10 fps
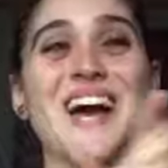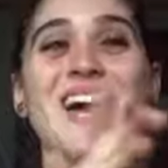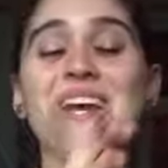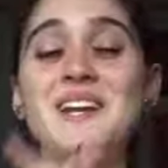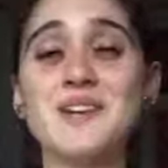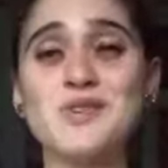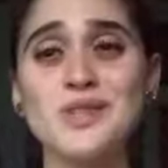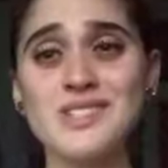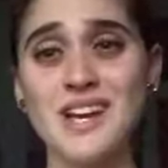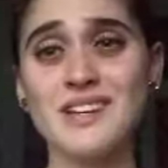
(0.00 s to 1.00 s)
I
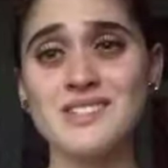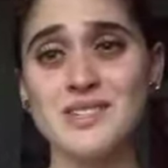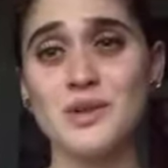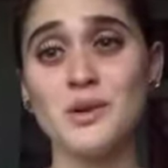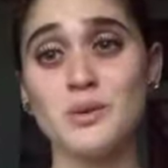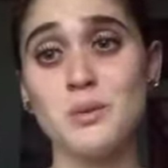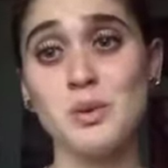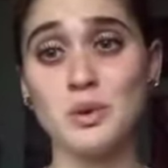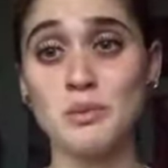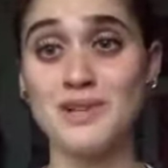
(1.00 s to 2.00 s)
naturally tend to
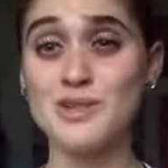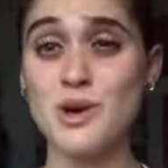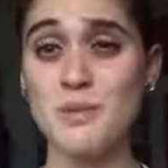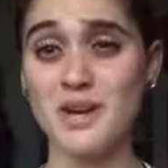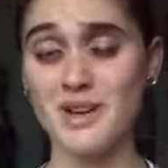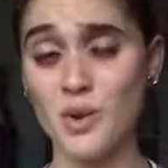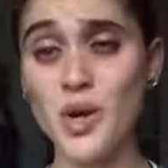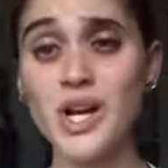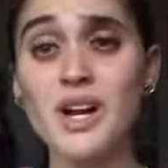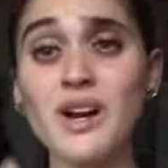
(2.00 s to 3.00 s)
build muscle a bit
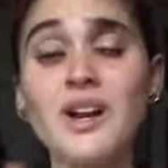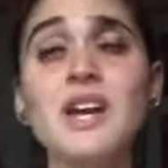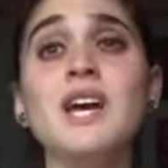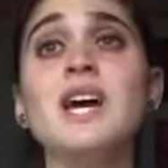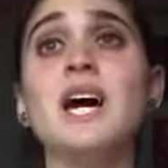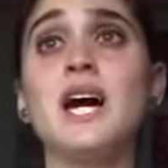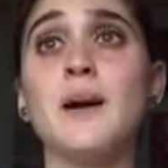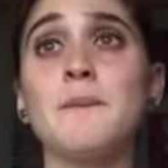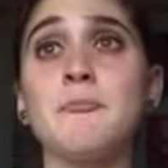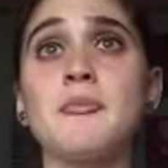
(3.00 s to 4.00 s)
quicker.
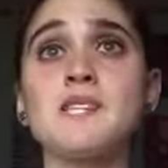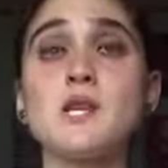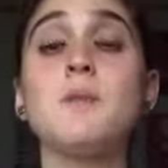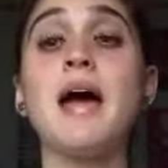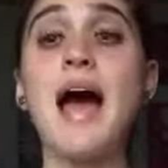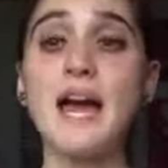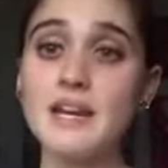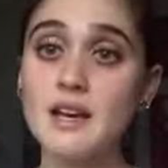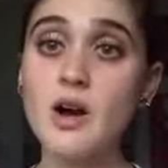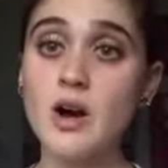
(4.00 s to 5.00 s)
So by
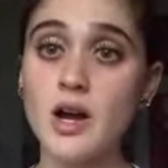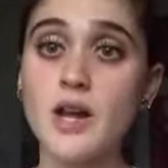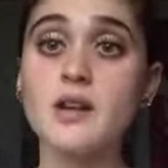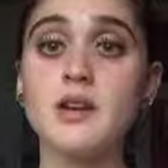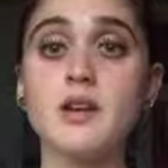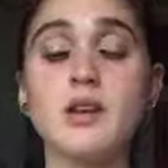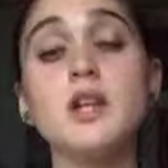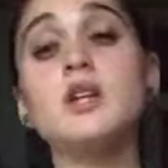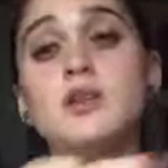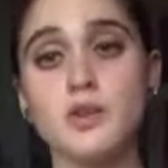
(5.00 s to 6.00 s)
adding on,
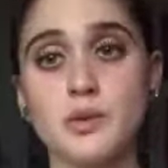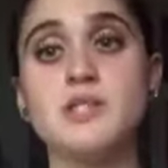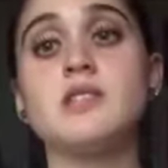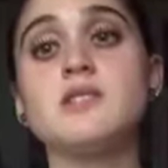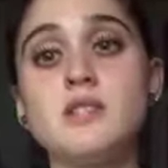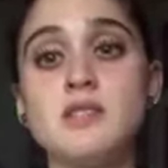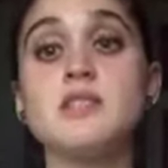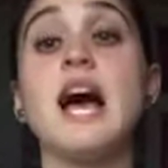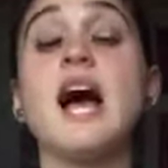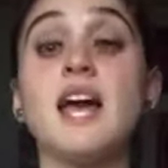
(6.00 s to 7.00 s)
you know, the
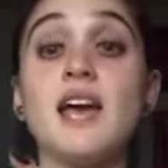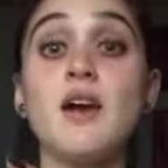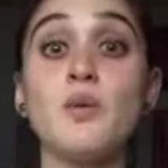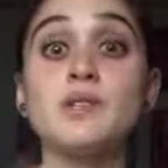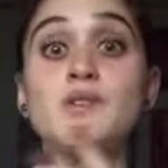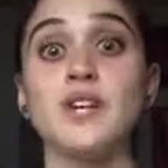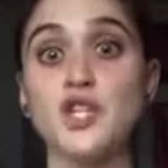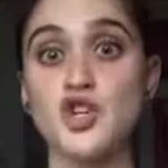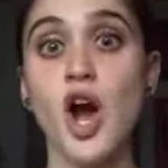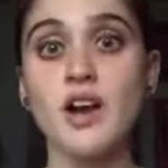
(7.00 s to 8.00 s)
resistance, I was very
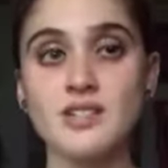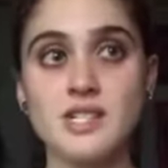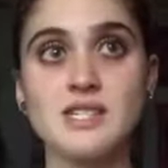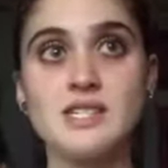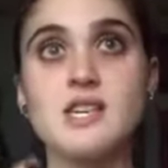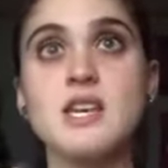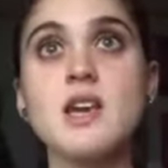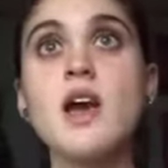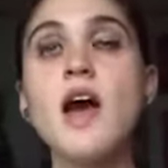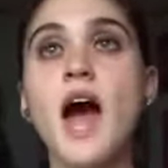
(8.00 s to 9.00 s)
shocked to
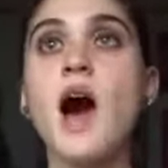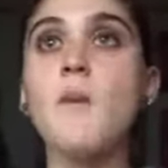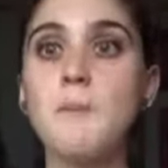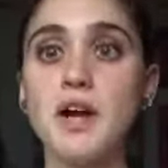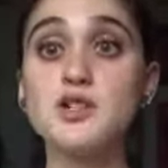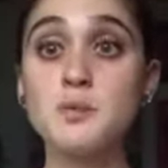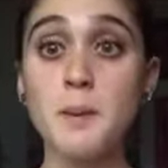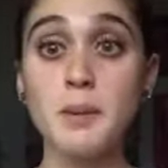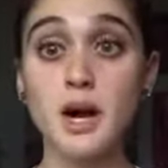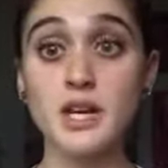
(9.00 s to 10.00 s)
see how much
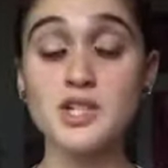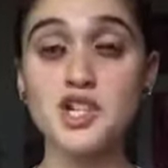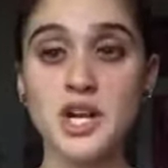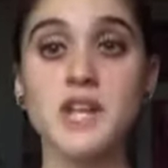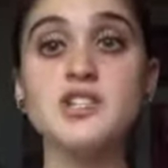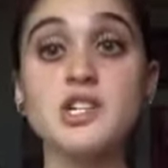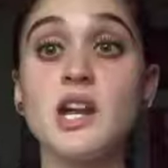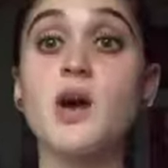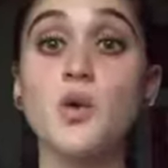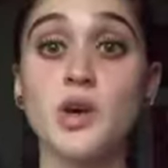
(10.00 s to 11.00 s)
my body changed
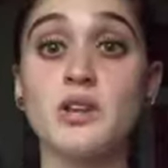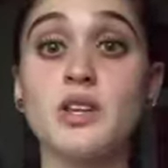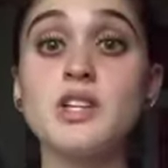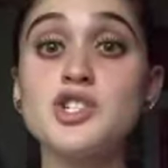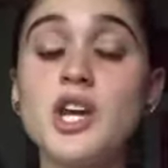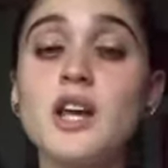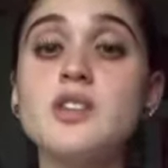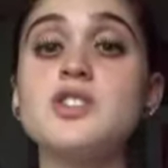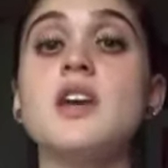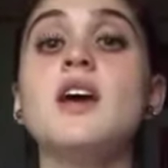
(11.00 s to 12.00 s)
and how quickly it
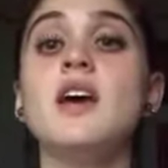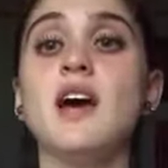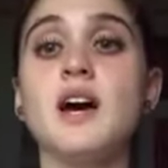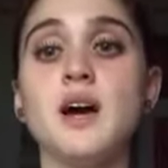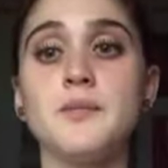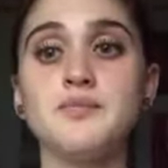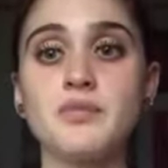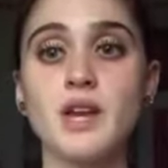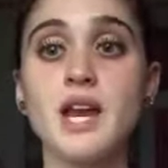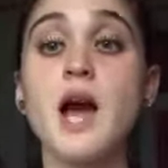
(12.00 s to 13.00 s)
changed,
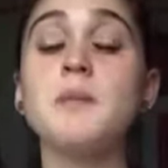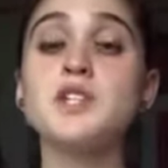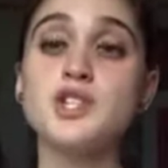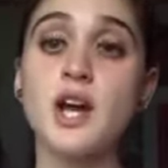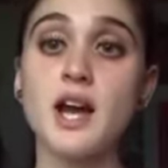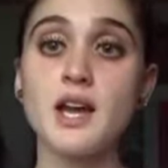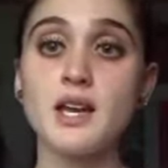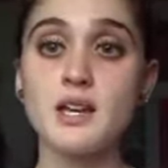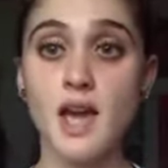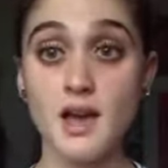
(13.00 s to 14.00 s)
and how much
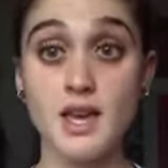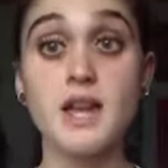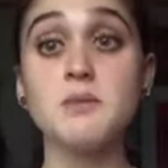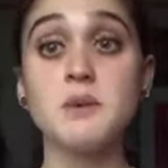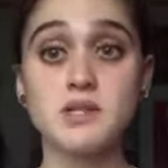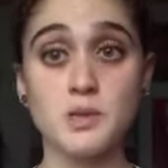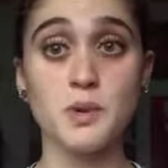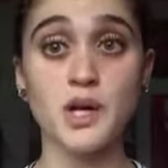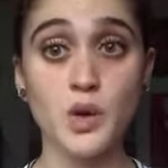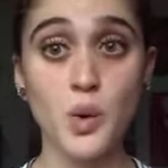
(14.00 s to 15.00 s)
I gained muscle
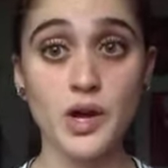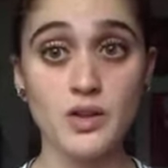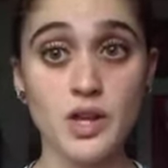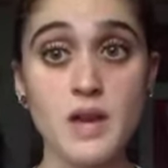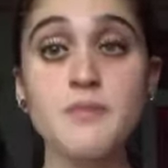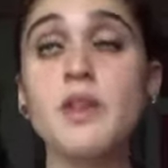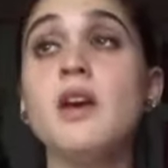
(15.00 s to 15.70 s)
pretty quickly.